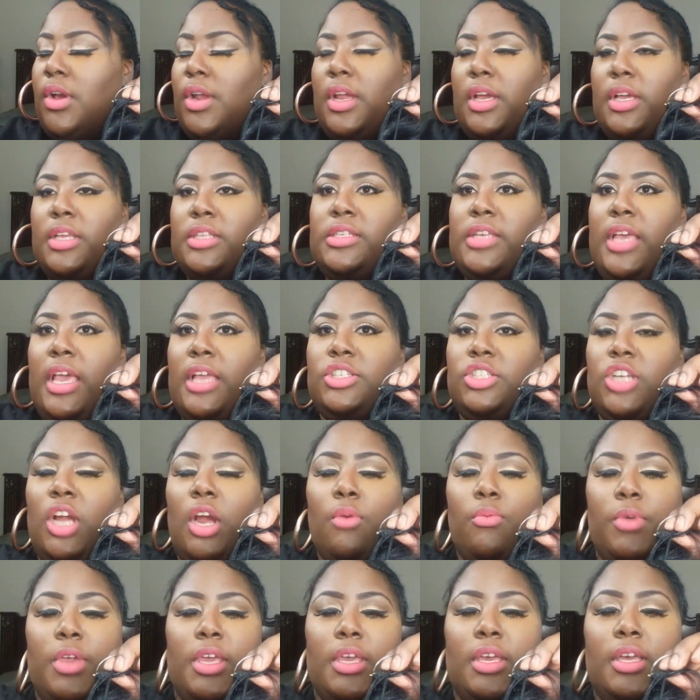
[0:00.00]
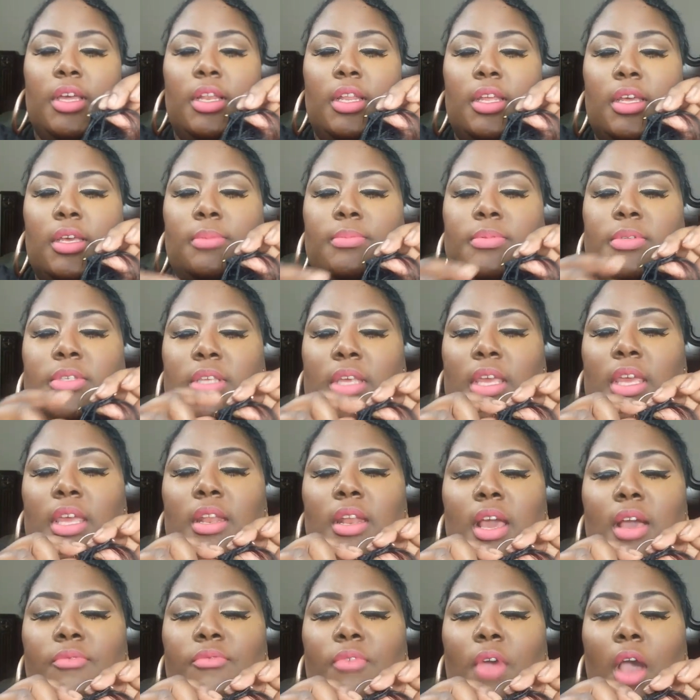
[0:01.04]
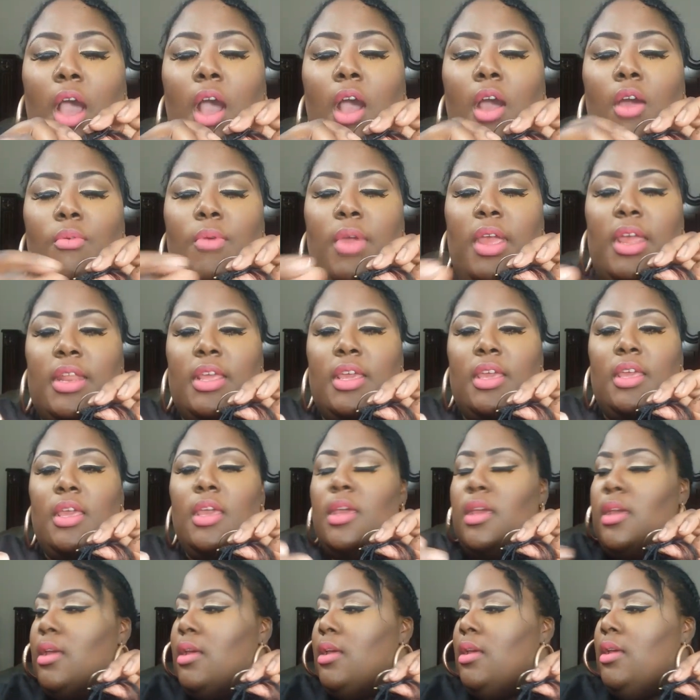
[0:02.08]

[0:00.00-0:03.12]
going to attach our wig clips, and I've already